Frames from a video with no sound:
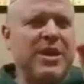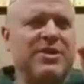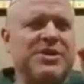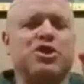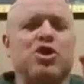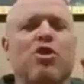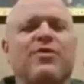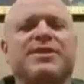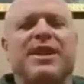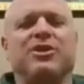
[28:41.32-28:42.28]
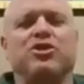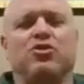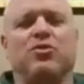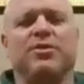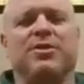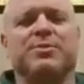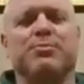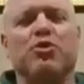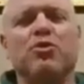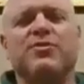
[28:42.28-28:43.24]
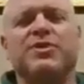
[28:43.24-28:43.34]
this service attitude, this
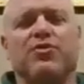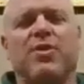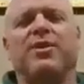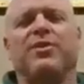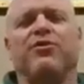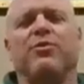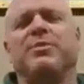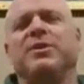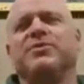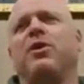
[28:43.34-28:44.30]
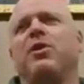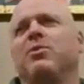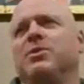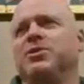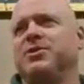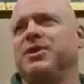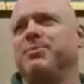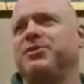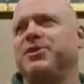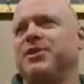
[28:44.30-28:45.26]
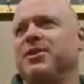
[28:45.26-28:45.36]
mood of surrender from his followers. You see,
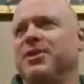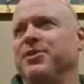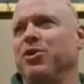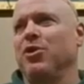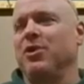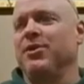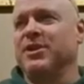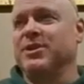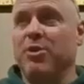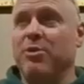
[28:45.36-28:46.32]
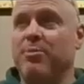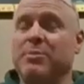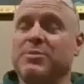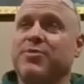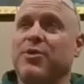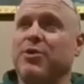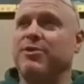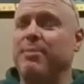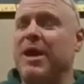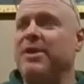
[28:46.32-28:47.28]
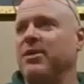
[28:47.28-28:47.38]
particularly in the early days, Prabhupada was very
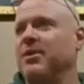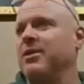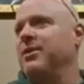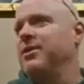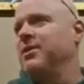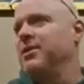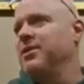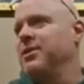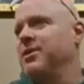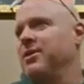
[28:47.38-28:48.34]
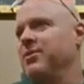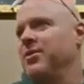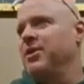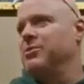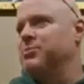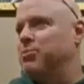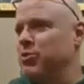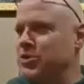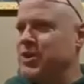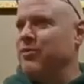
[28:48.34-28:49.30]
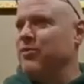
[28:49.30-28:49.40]
demanding, right? He was
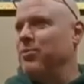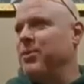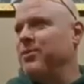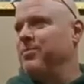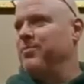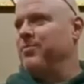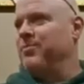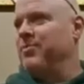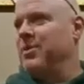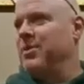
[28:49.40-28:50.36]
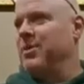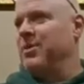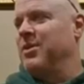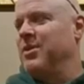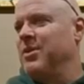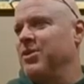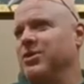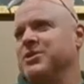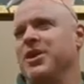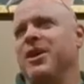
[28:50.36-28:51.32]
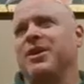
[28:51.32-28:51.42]
pushing everyone.
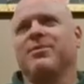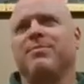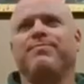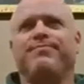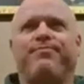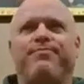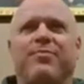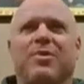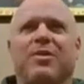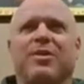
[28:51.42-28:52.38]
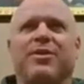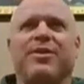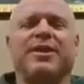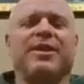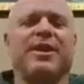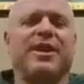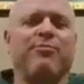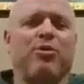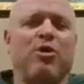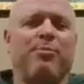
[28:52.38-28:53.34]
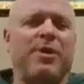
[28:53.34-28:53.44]
Just like they gave
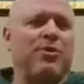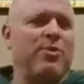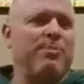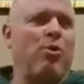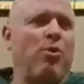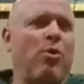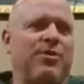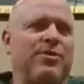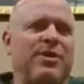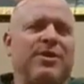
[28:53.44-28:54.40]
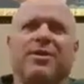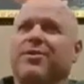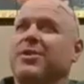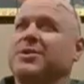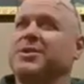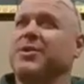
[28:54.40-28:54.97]
Prabhupada a report in, I think,